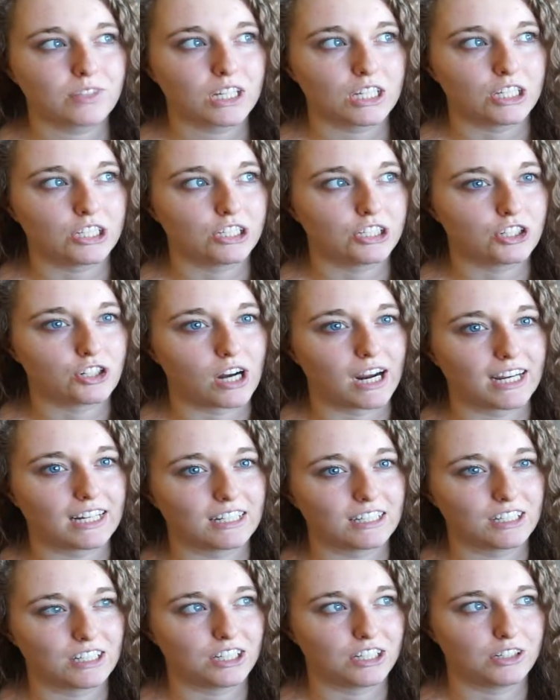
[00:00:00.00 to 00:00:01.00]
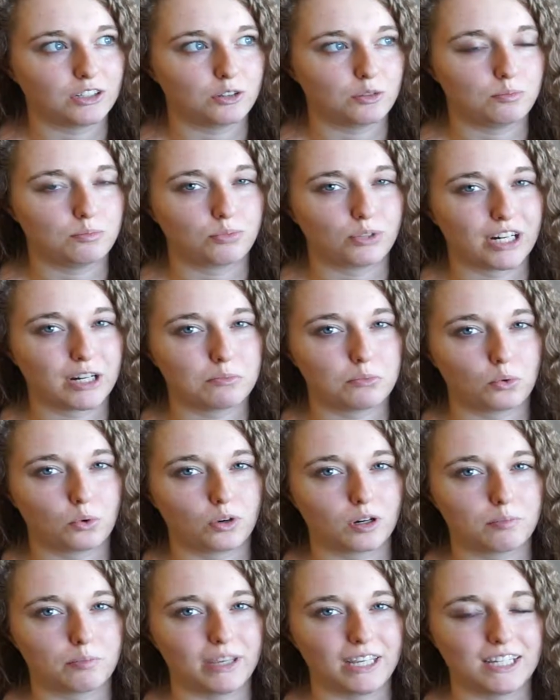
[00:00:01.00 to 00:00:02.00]
You're trying to bring
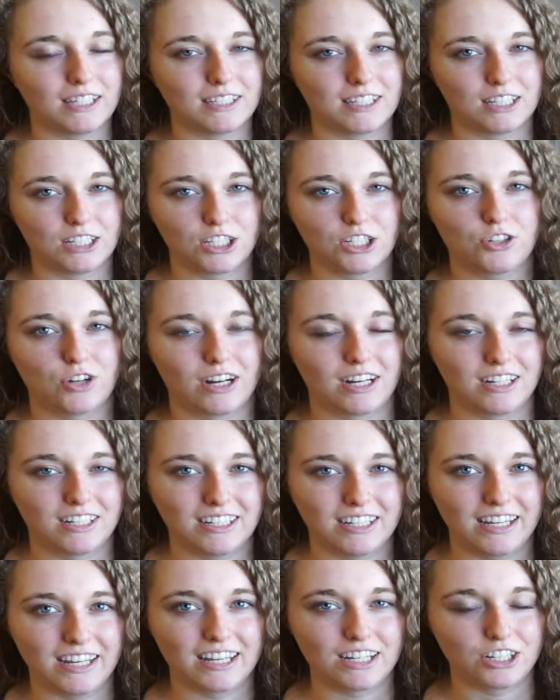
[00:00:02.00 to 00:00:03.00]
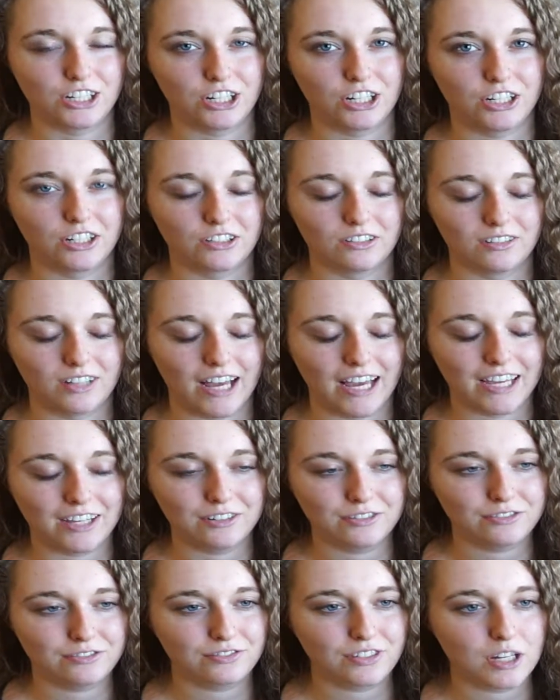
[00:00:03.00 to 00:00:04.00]
more peace and serenity into your
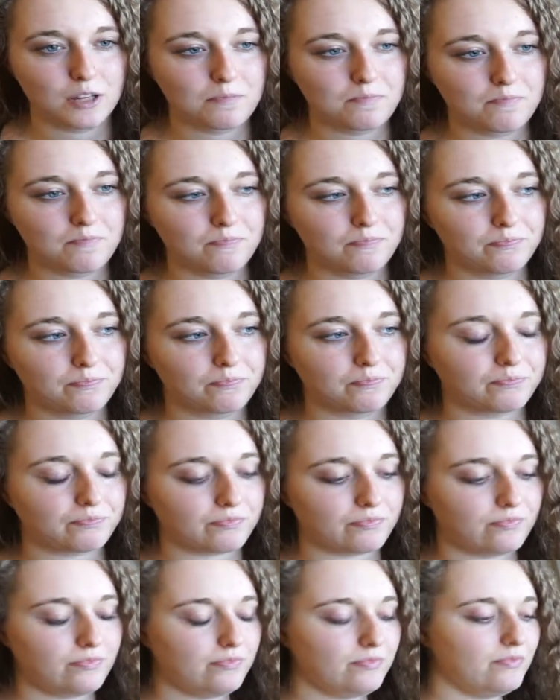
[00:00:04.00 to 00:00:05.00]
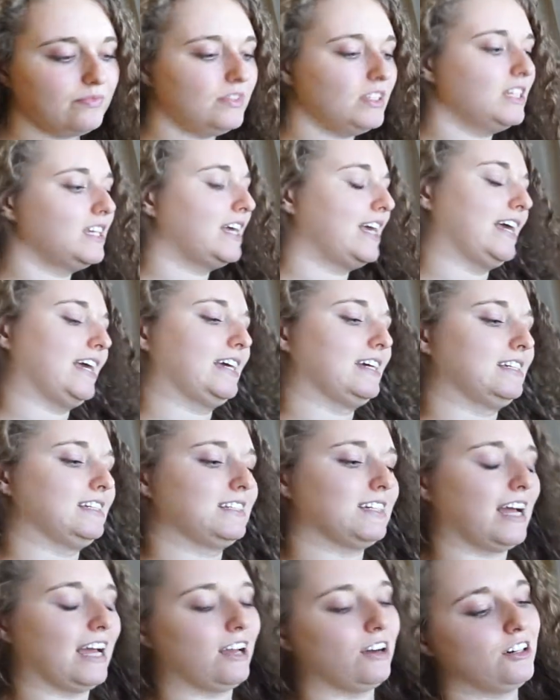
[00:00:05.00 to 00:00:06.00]
life.
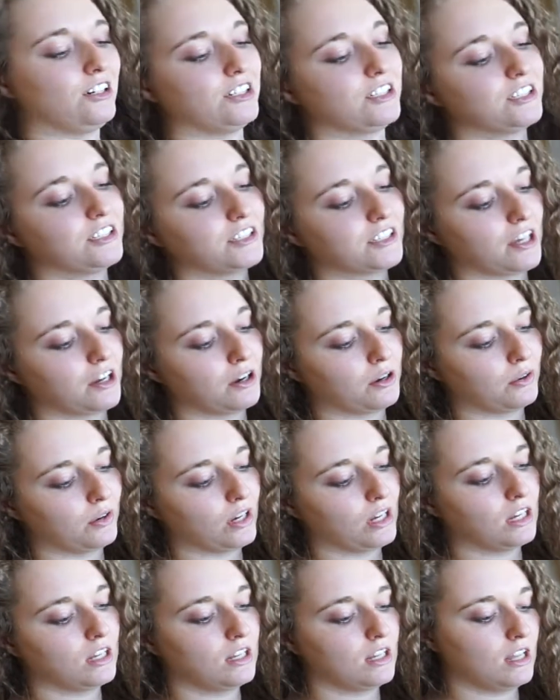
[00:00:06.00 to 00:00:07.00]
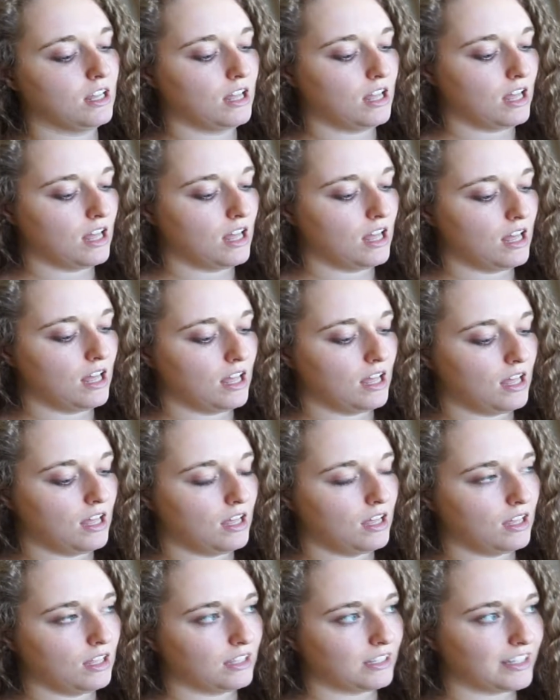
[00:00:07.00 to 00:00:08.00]
And I also
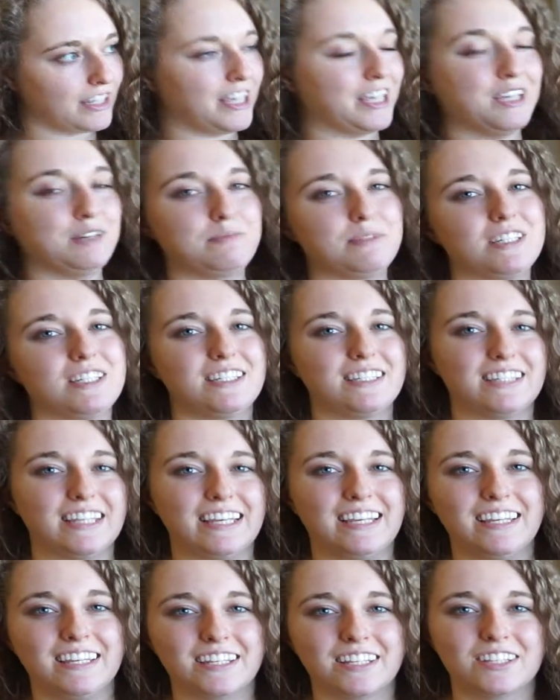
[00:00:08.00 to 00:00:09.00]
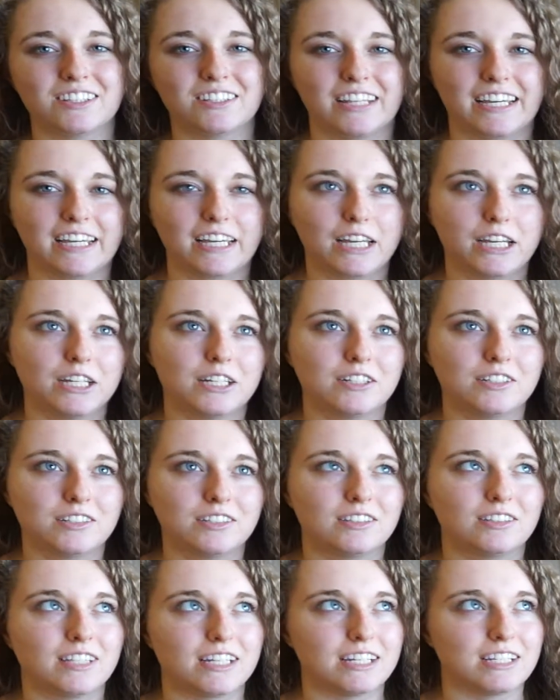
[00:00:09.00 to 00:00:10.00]
keep seeing like
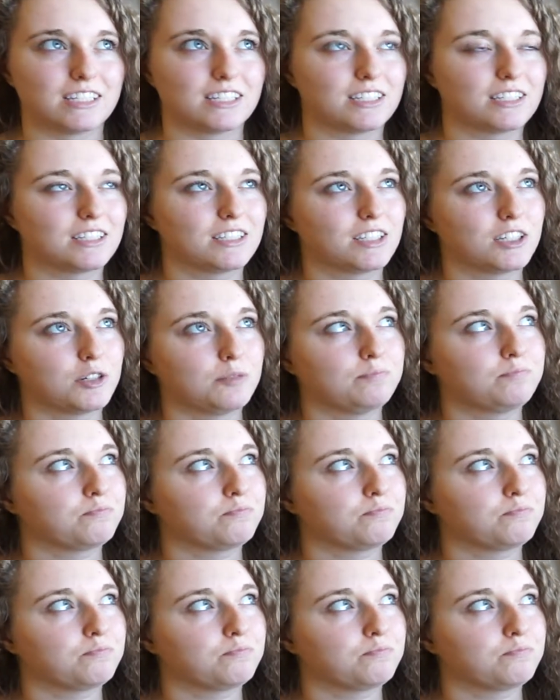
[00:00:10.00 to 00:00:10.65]
this